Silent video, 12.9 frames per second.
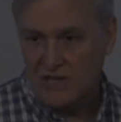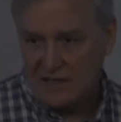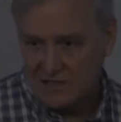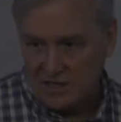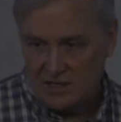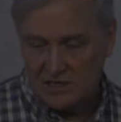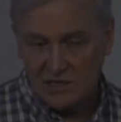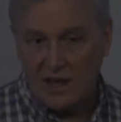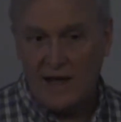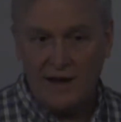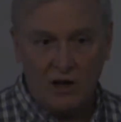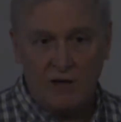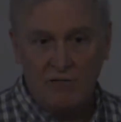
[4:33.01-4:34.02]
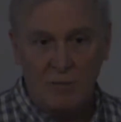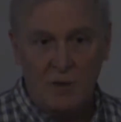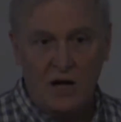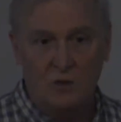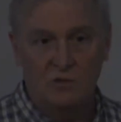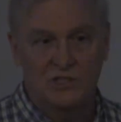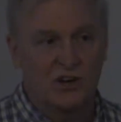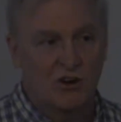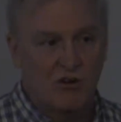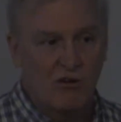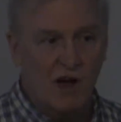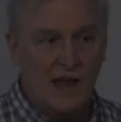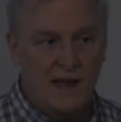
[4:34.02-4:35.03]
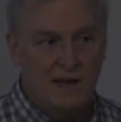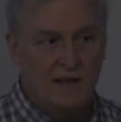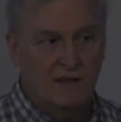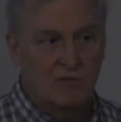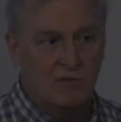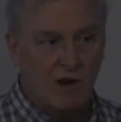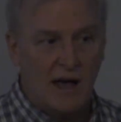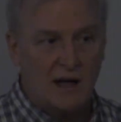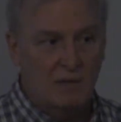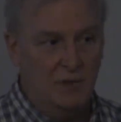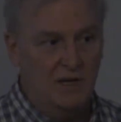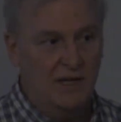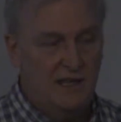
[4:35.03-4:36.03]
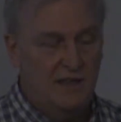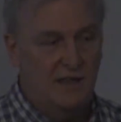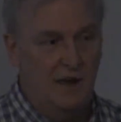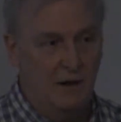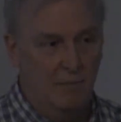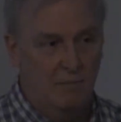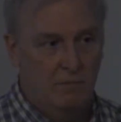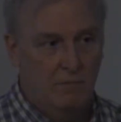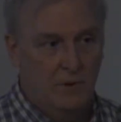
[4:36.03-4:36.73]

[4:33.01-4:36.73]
as they slide off the mountains, are grinding the rock beneath them